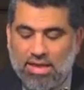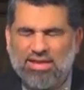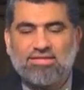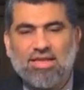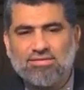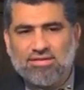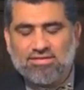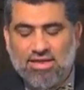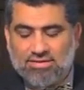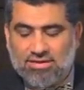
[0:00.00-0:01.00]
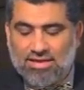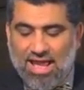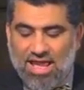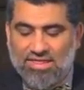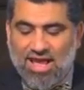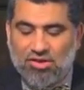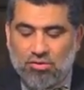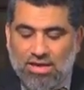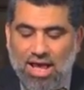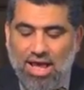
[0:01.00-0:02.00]
And he says to Satan, "Eth
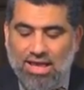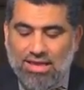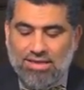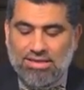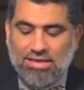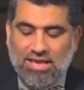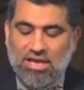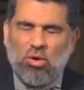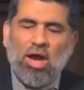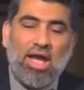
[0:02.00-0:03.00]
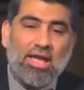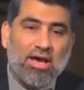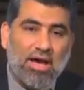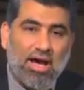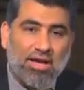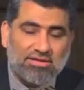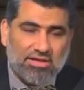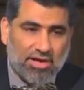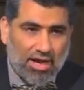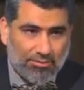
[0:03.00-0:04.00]
Adonai Eloheicha
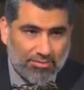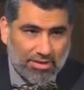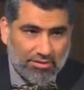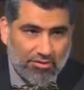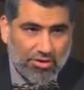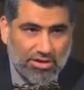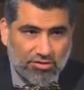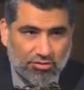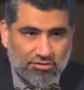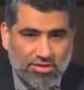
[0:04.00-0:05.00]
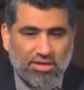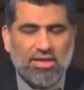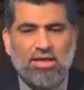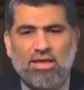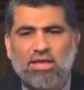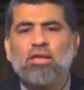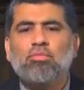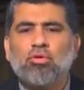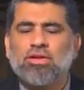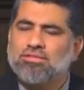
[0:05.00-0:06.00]
tira." Very interesting.
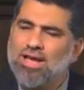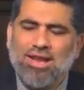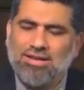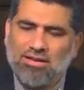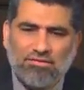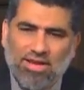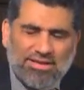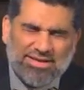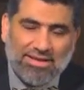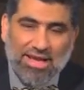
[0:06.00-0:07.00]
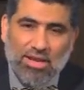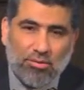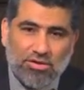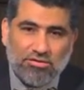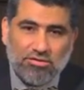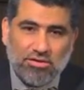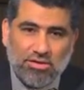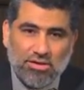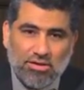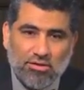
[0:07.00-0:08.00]
Hebrew is not an inflected language.
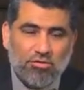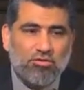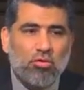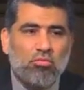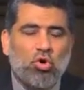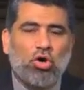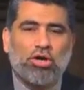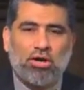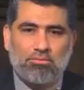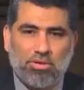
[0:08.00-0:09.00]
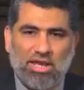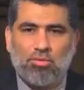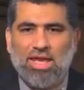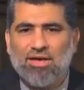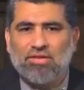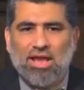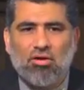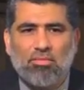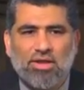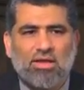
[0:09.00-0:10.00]
There's no mu'arab like we have in
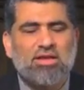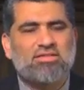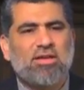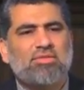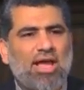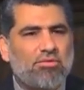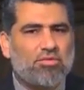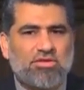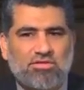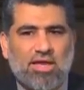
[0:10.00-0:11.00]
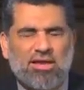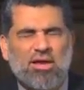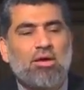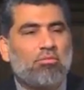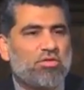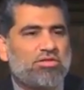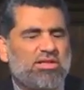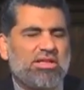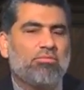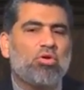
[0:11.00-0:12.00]
Arabic. Sometimes we say
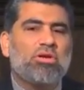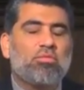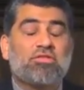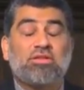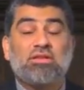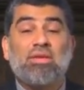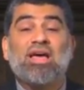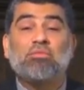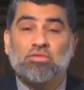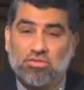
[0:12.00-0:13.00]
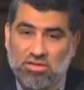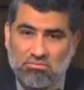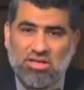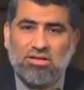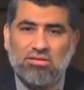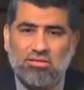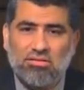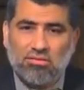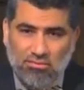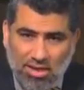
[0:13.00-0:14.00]
muslimun, musliman, muslimin,
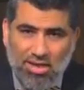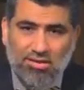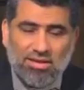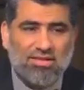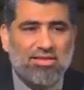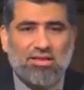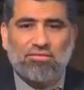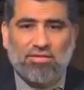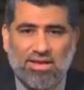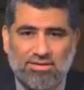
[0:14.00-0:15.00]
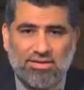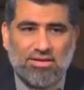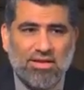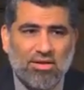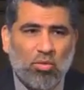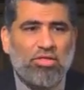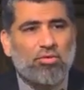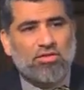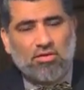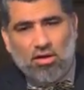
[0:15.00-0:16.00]
right? It's inflected,
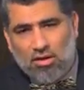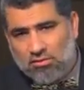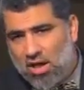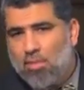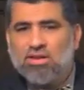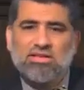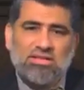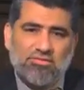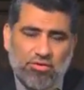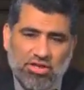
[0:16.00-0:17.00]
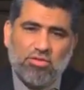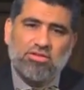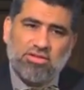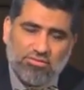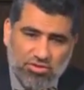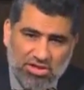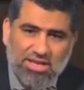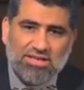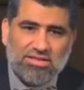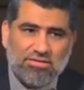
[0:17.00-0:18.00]
whether it's a nominative or accusative or
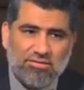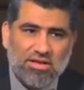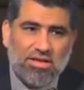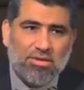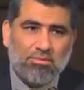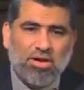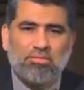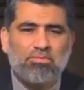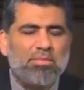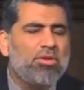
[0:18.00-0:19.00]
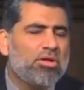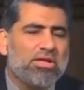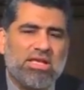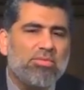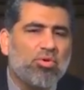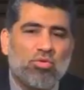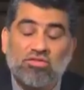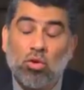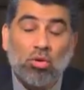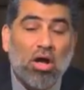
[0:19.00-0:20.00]
genitive. But biblical Hebrew
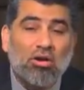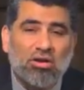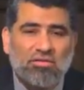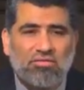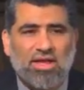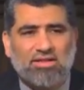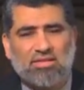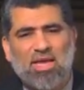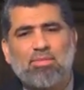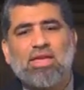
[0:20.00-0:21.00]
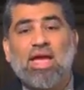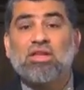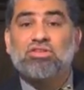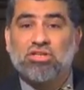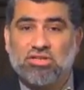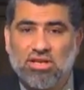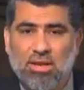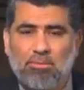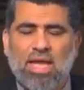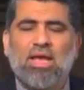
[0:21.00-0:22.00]
was no longer inflected. Maybe ancient
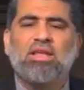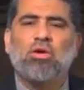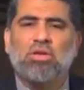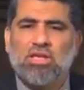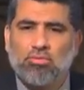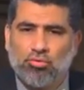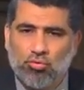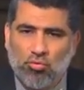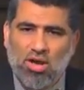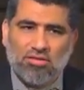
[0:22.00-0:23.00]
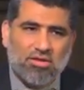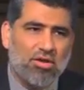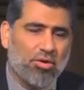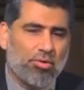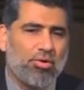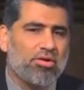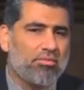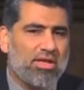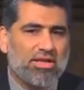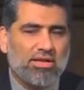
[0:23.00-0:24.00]
paleo Hebrew was, according
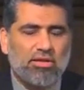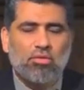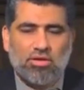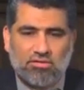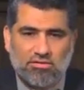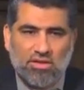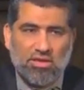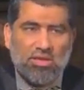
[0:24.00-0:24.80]
to many linguists.